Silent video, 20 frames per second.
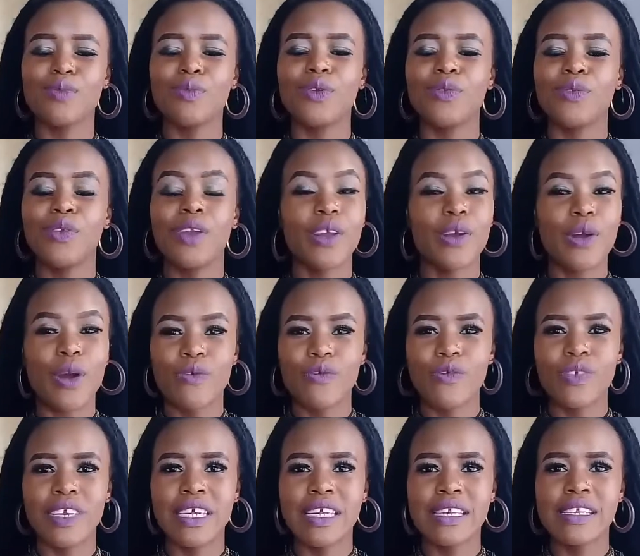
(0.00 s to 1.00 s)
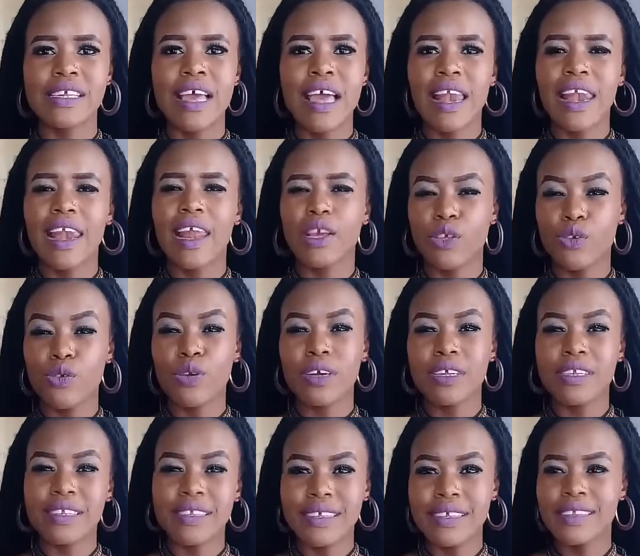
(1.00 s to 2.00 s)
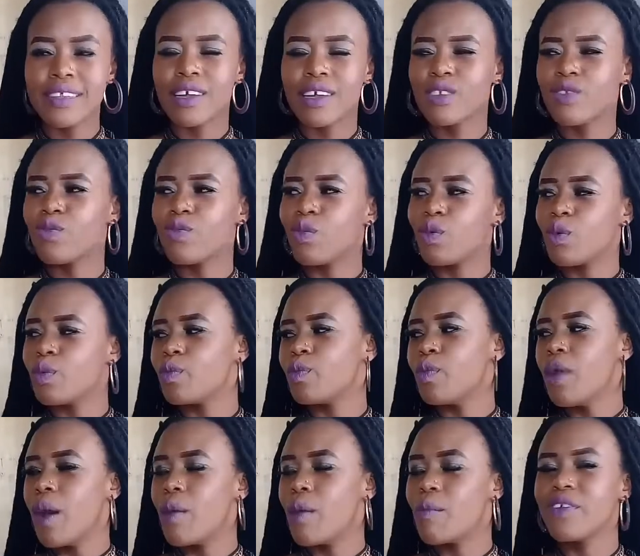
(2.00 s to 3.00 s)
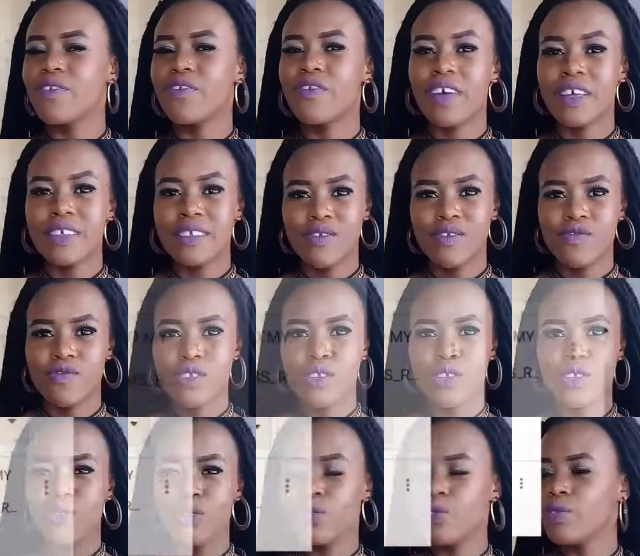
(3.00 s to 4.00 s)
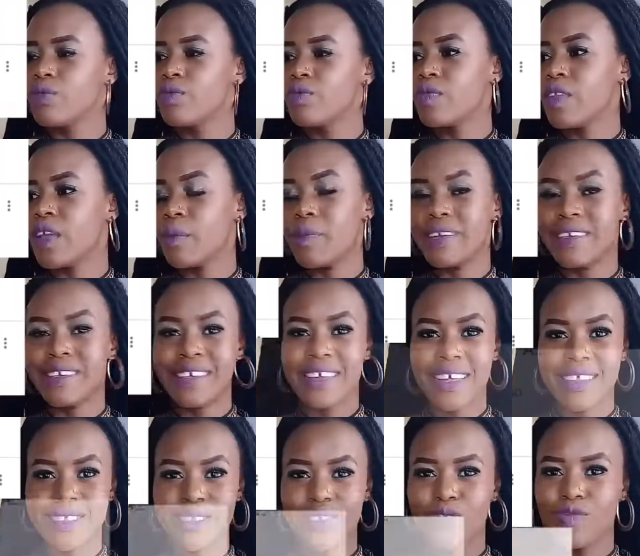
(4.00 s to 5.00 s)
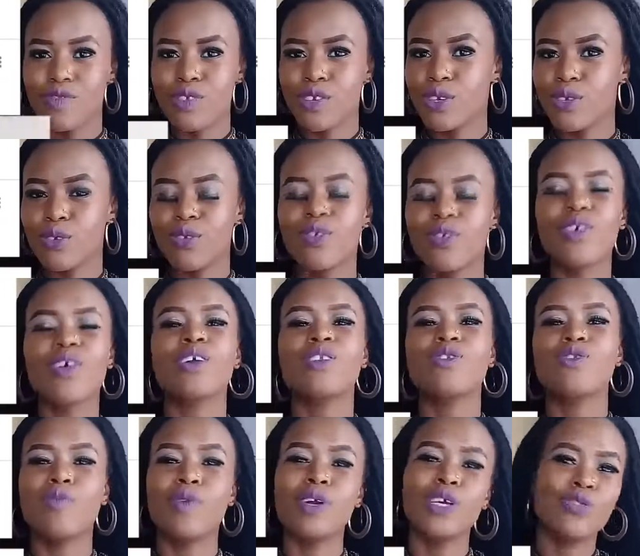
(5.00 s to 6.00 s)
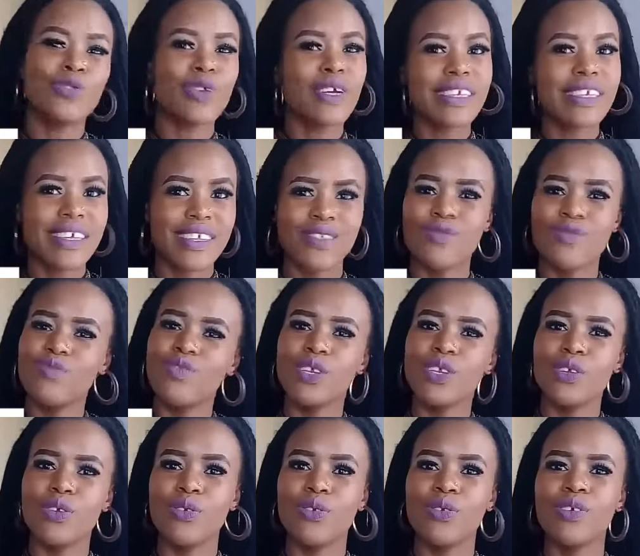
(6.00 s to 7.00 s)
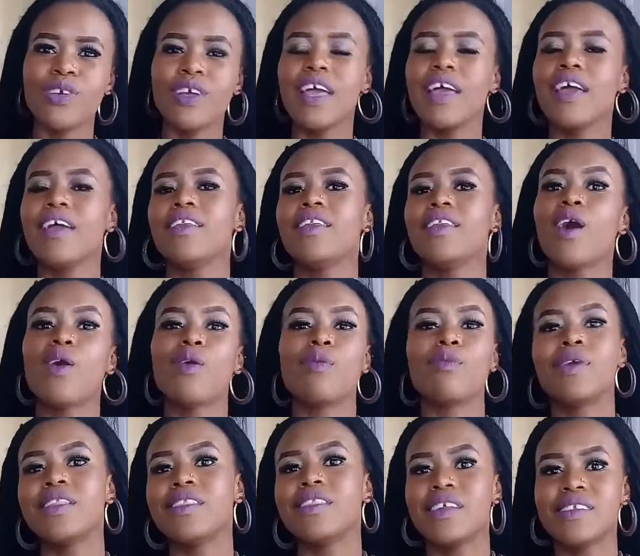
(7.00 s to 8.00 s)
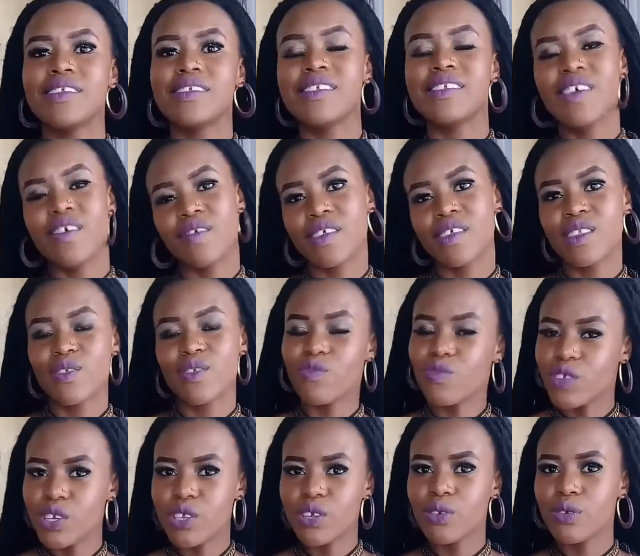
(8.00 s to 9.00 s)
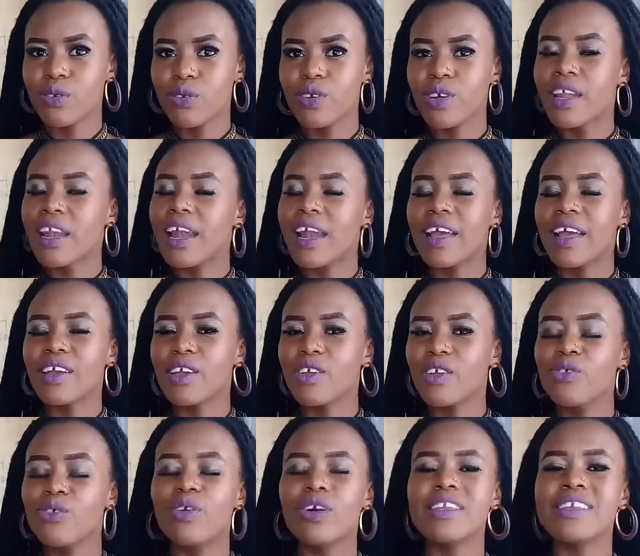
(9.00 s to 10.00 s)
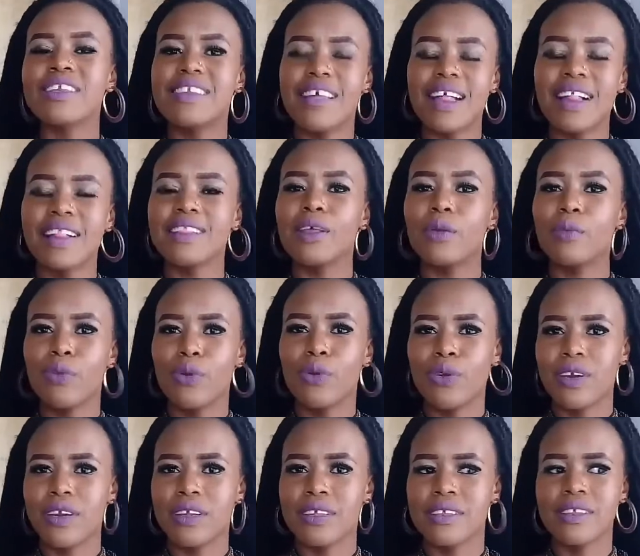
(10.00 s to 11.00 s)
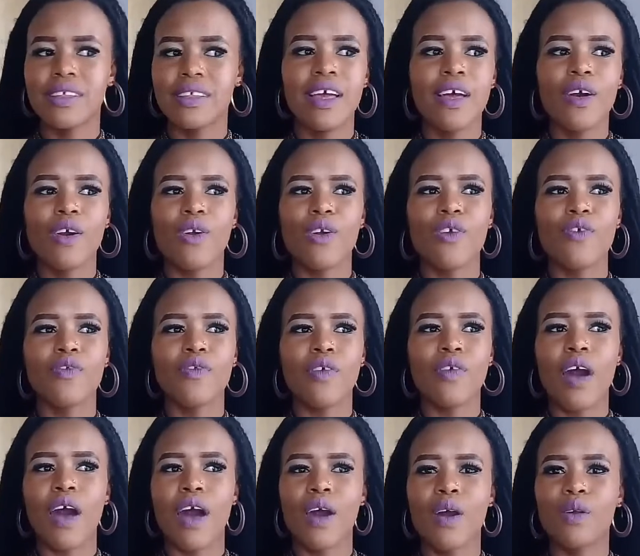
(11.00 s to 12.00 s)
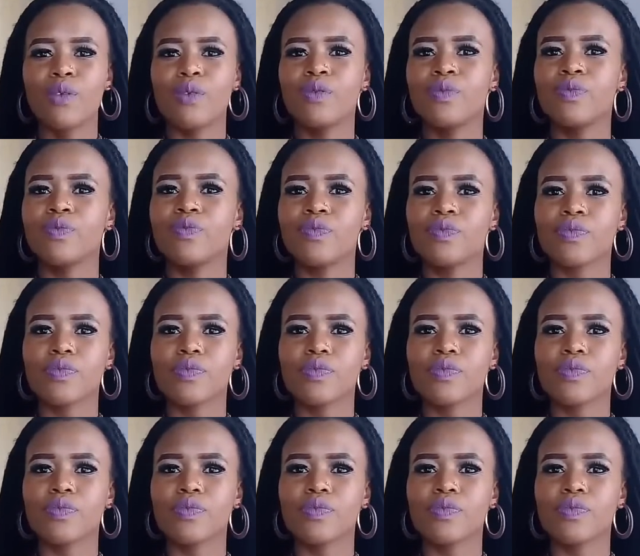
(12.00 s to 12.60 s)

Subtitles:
be really confident. Like, you can see that from my first video, my 10th video, to my 20th video, and now my 37th video. Like, you can tell the progress of how,